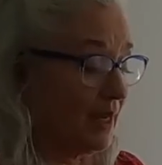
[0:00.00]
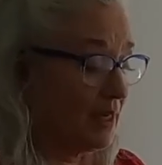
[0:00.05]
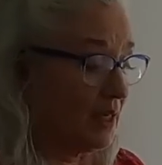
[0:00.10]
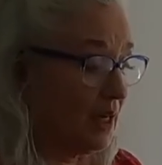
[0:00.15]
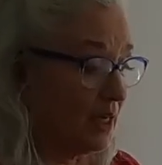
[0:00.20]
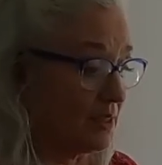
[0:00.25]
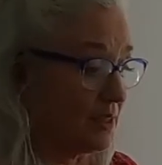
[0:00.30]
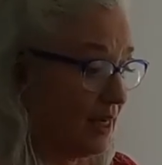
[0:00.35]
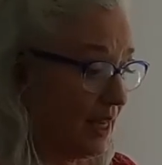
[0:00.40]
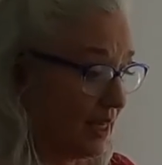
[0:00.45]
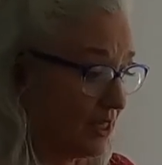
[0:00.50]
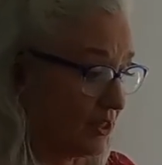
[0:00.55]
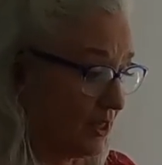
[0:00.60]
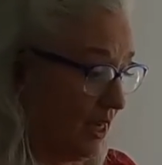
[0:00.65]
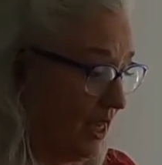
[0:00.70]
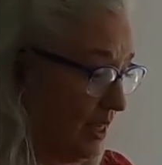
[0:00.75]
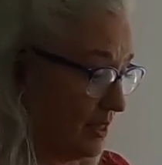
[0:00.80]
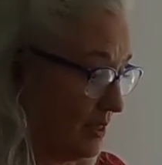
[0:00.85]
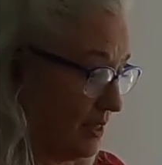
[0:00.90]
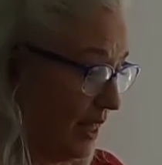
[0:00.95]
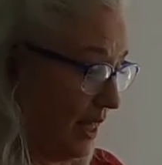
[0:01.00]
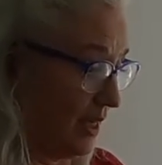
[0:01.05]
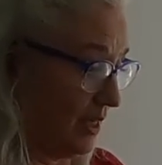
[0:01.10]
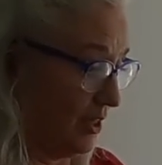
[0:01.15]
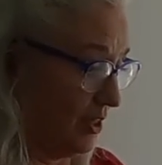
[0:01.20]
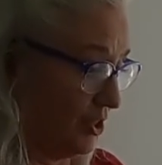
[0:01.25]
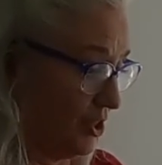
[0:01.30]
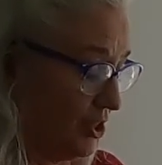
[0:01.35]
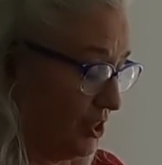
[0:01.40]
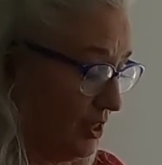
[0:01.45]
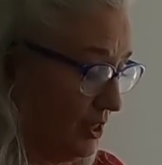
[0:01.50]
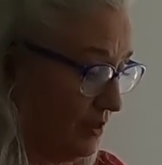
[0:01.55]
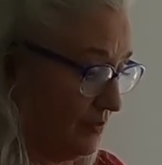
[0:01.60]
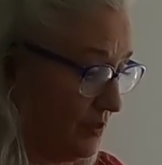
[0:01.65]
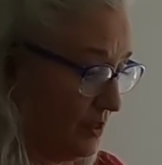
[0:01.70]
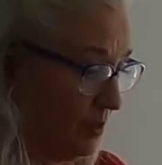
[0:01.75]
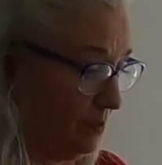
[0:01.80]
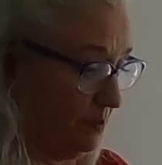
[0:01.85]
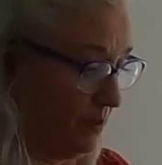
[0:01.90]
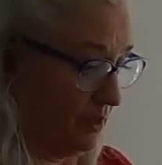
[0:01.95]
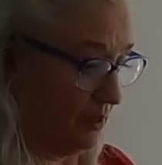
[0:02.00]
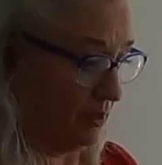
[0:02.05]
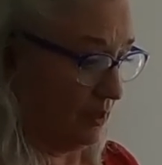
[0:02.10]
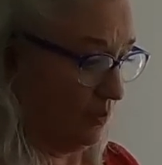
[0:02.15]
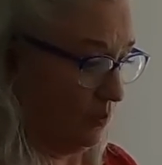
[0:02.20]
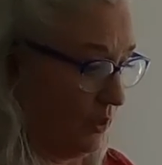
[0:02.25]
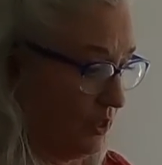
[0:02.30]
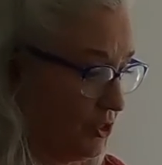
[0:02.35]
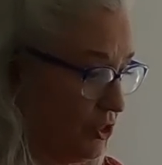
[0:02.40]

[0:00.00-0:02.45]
My cousin actually has that. She lives up in